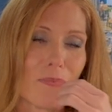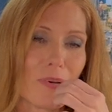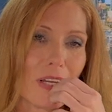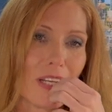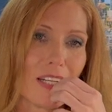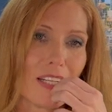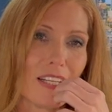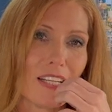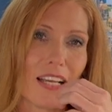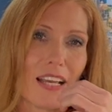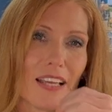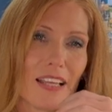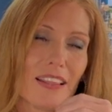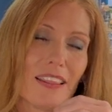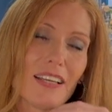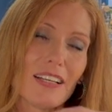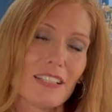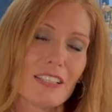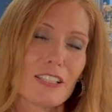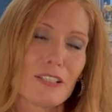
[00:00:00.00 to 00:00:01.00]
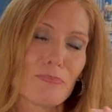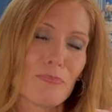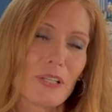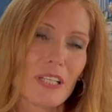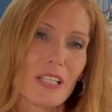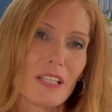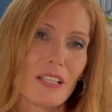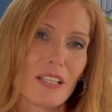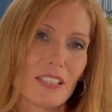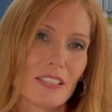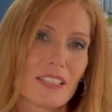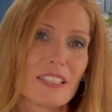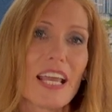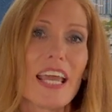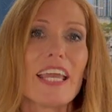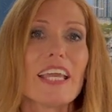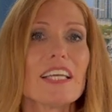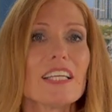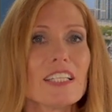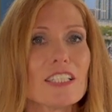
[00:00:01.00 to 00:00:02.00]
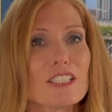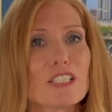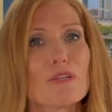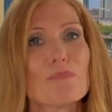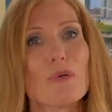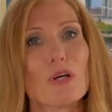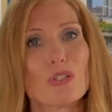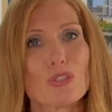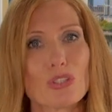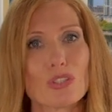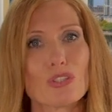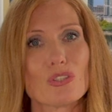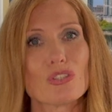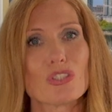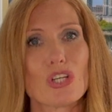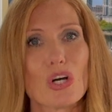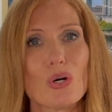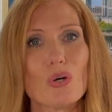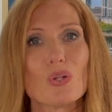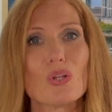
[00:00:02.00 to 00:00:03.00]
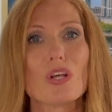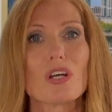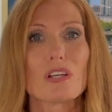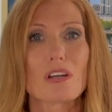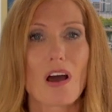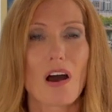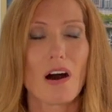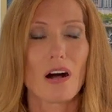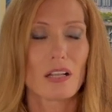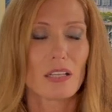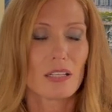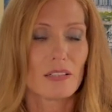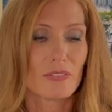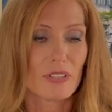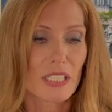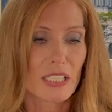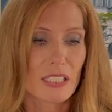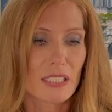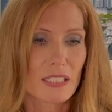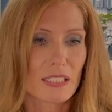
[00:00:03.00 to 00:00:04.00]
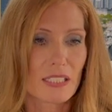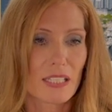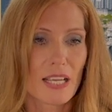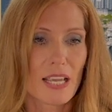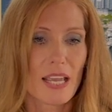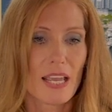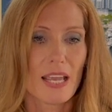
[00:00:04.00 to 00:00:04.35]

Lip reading: but I think it's taken its emotional toll on all of us.